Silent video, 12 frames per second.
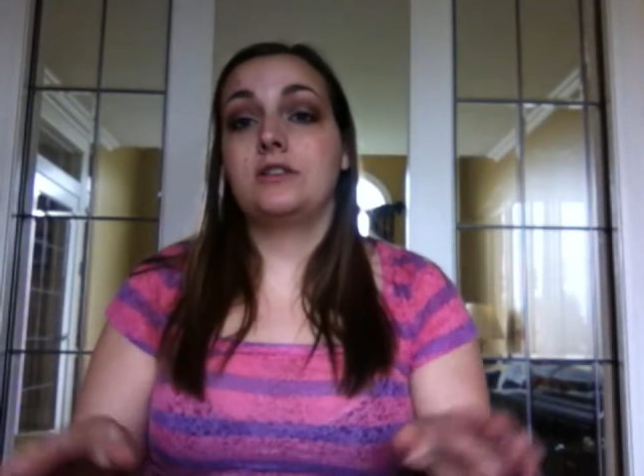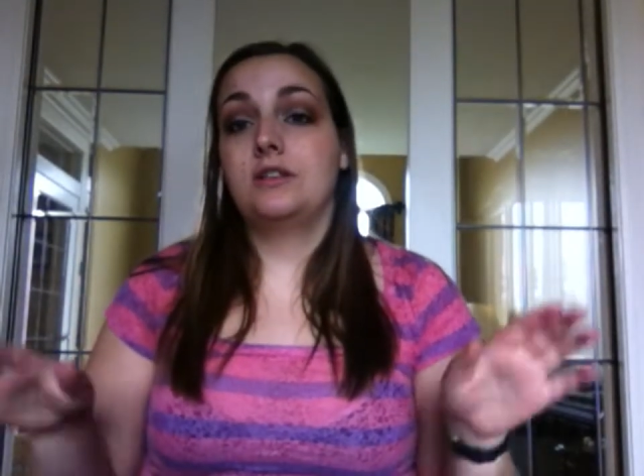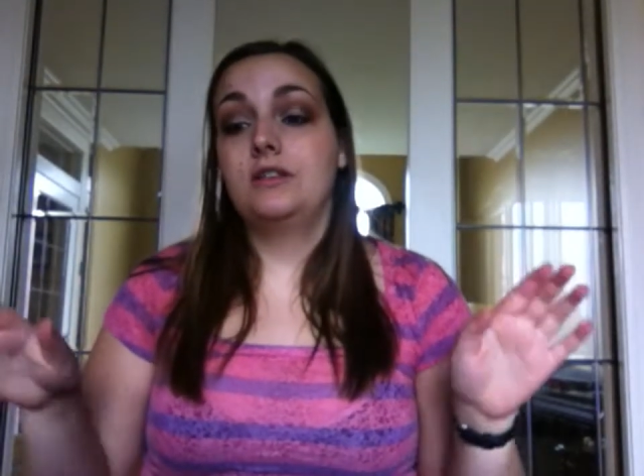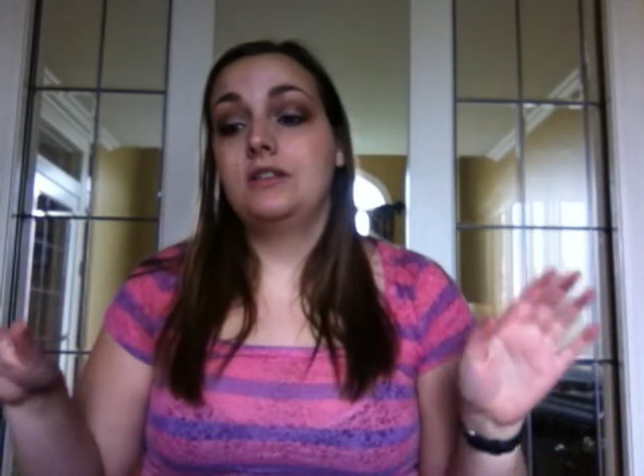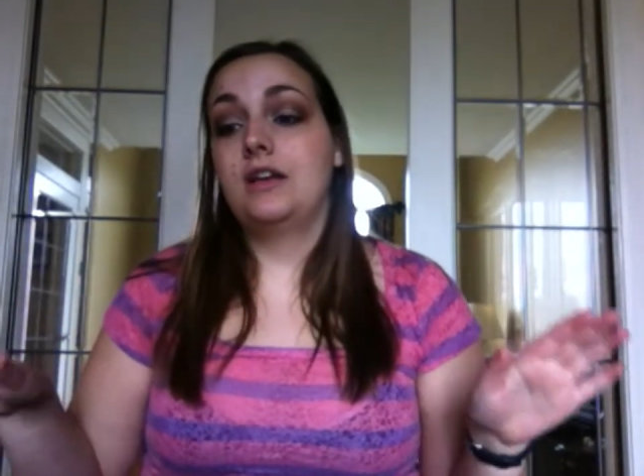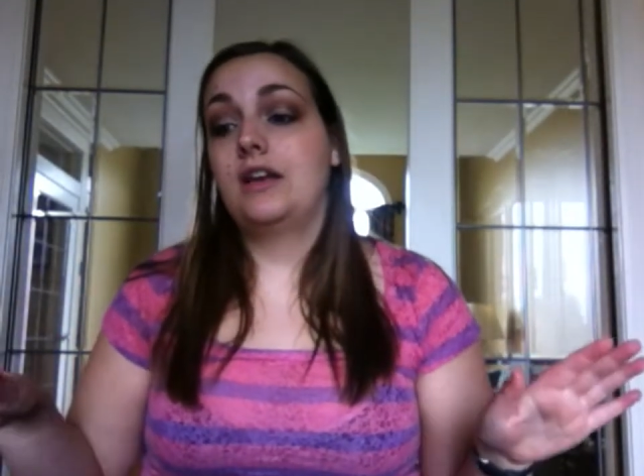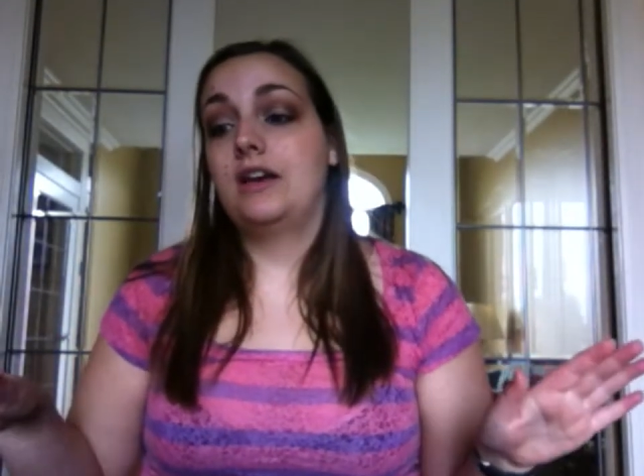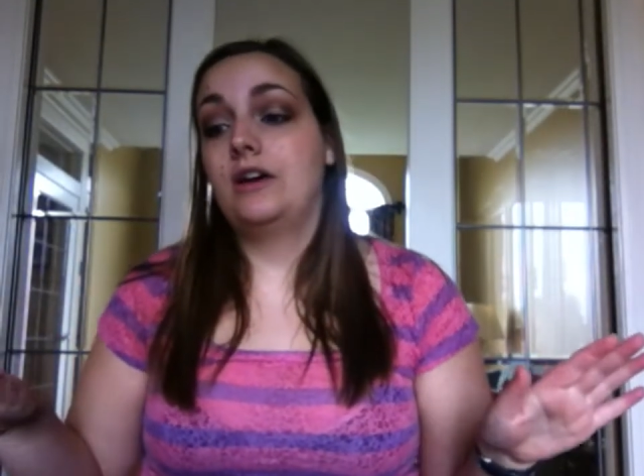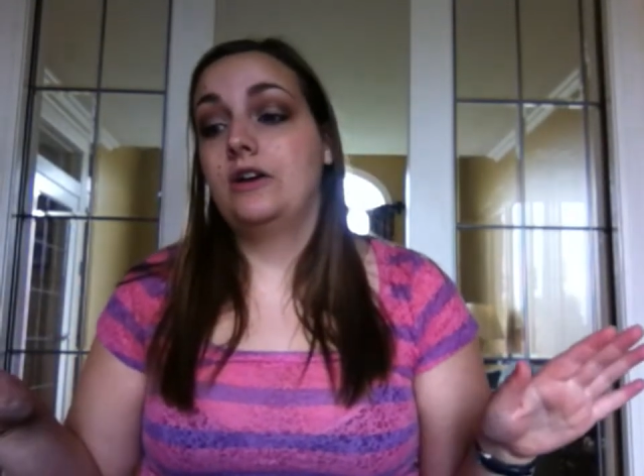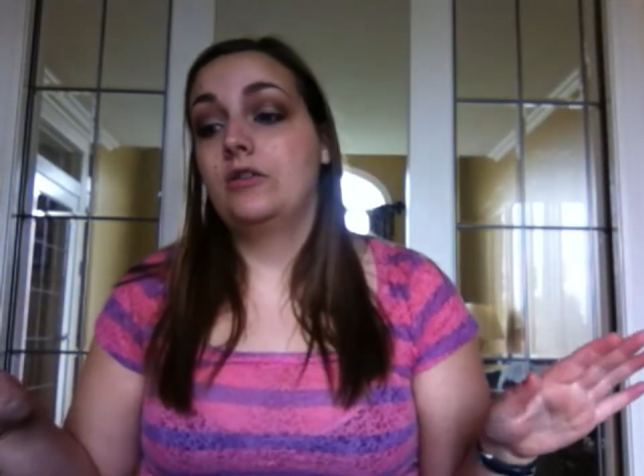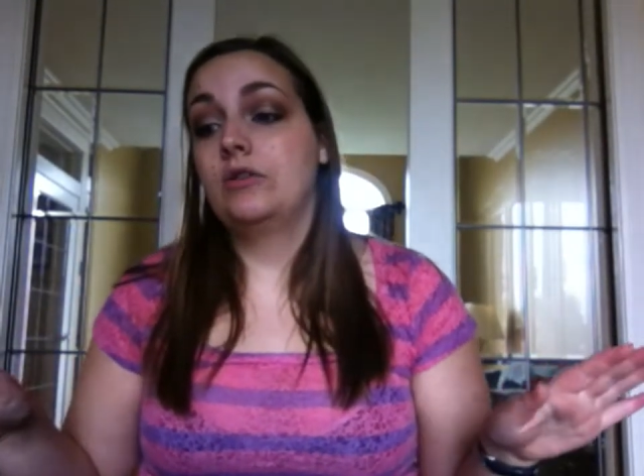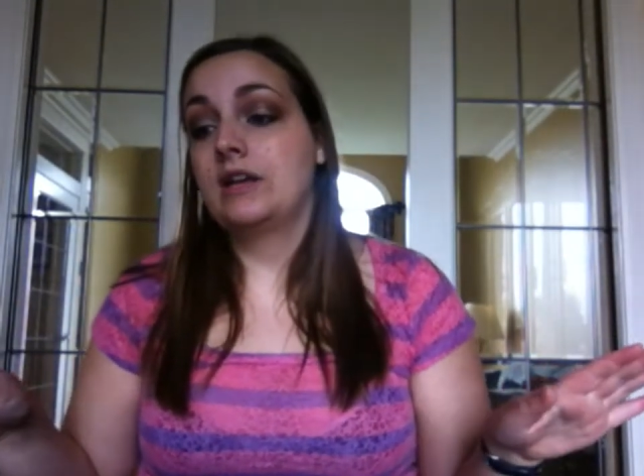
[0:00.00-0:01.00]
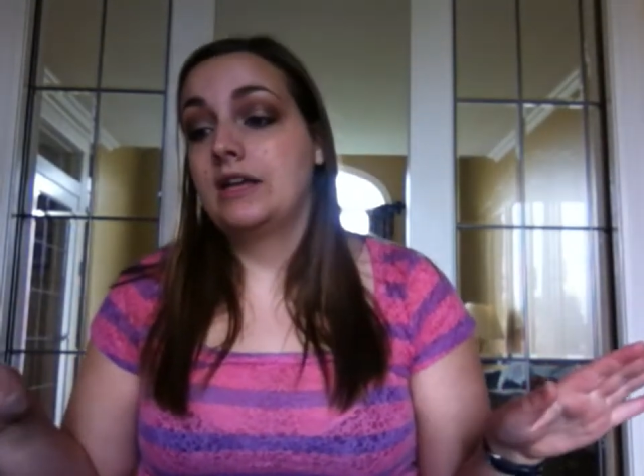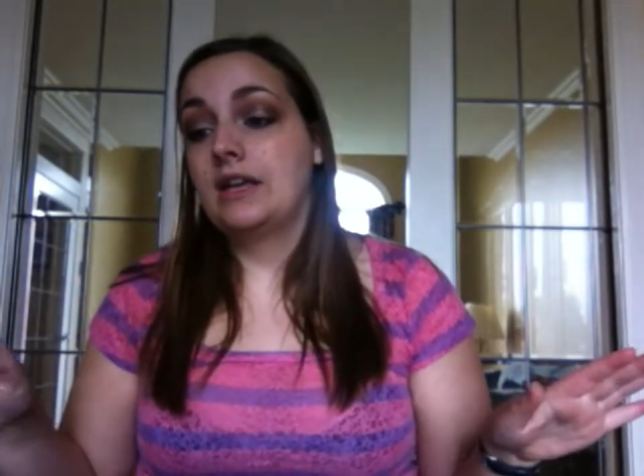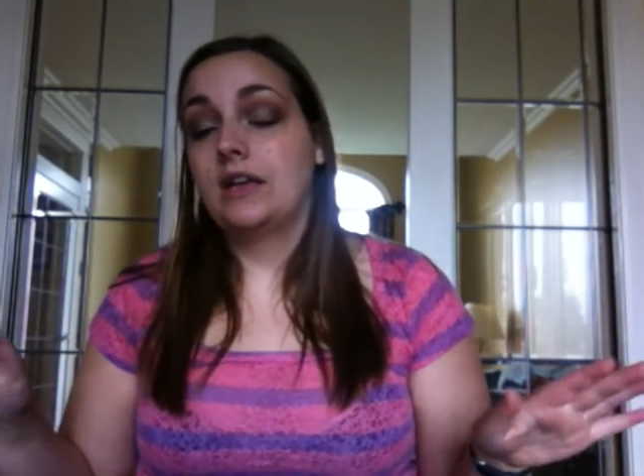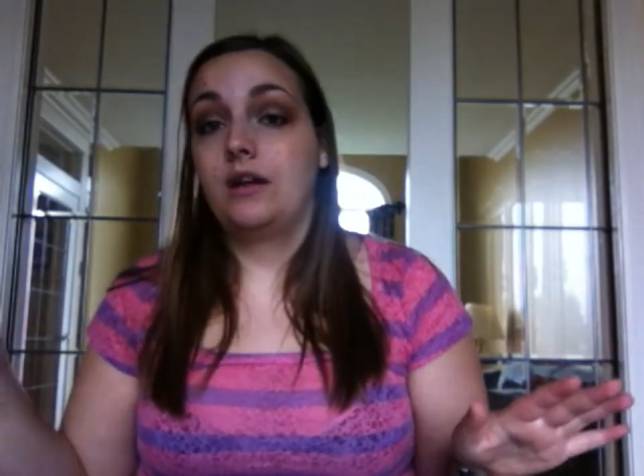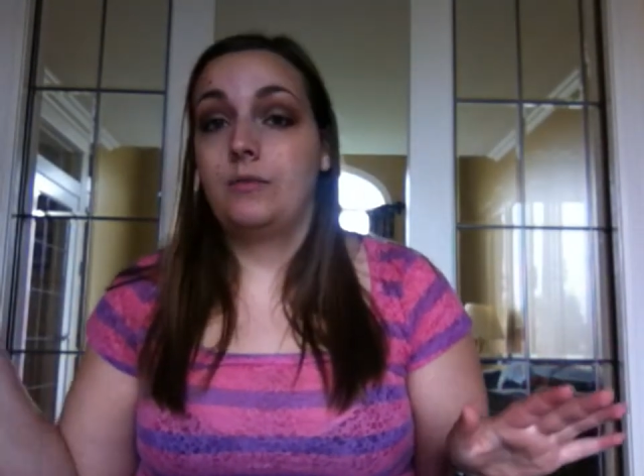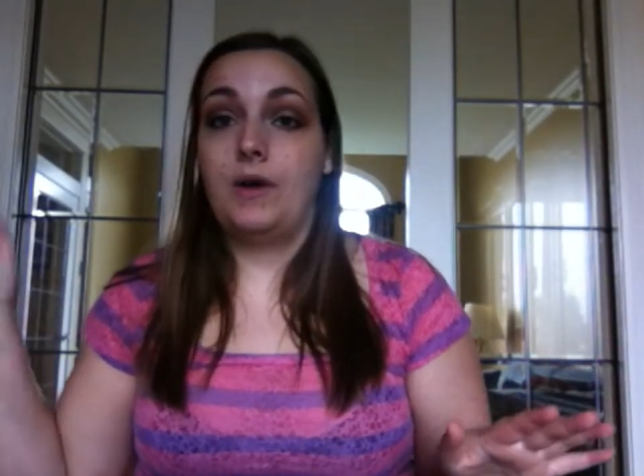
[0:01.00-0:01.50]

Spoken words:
sit down, get a